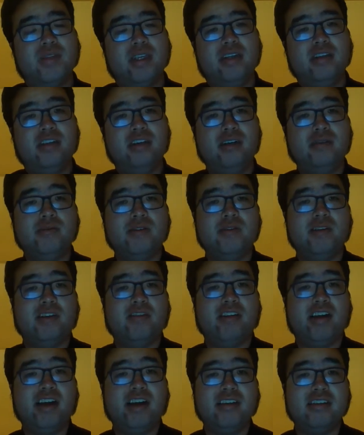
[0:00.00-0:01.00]
In terms of De
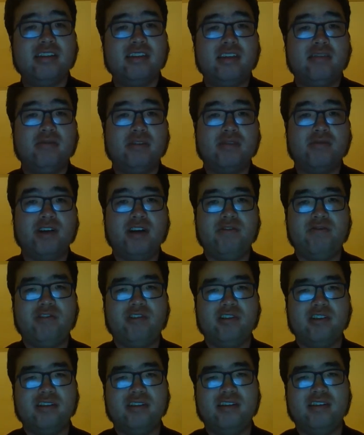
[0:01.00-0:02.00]
Grasse, he was very
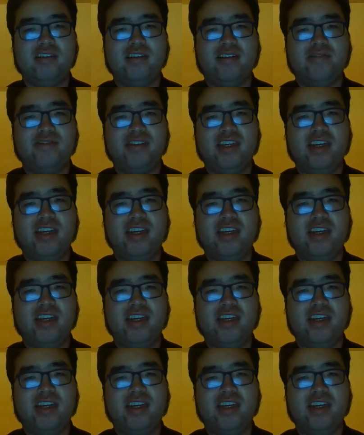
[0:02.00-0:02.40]
fortunate to have